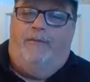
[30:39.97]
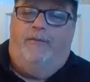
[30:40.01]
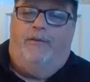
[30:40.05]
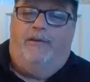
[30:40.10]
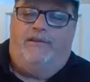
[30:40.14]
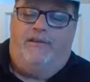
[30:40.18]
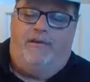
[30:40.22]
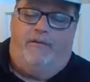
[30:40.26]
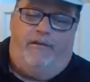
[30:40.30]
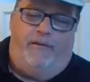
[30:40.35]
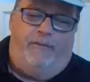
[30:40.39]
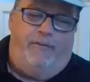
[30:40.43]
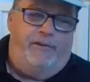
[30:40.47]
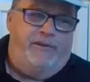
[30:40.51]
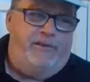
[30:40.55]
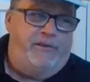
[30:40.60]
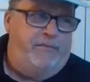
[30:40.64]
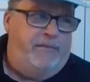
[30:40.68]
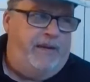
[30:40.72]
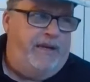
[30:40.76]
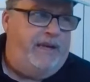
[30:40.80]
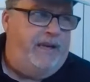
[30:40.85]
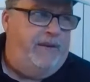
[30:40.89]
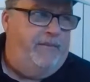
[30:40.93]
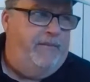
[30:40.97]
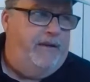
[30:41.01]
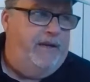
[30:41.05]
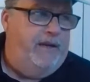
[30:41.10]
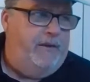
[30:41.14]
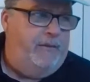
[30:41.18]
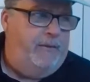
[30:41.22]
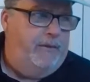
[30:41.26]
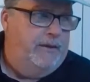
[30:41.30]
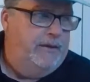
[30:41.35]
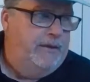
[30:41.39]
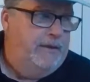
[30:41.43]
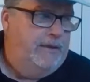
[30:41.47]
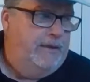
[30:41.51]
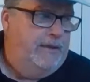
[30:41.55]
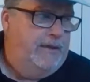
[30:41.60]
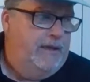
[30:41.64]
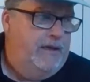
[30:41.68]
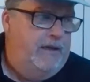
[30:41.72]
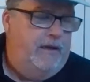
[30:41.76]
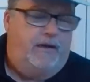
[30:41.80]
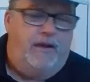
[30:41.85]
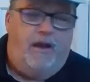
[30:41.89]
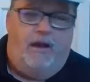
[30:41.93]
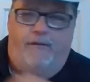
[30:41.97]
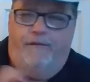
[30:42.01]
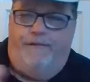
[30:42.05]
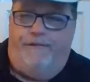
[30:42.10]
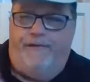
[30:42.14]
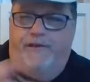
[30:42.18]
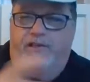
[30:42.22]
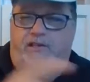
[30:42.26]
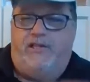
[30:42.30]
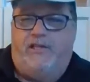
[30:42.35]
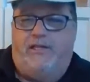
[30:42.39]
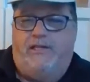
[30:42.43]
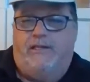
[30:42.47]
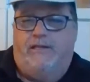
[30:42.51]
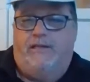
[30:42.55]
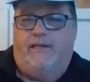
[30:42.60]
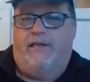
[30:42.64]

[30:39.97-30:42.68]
What do you reckon we should make him do? Go fishing.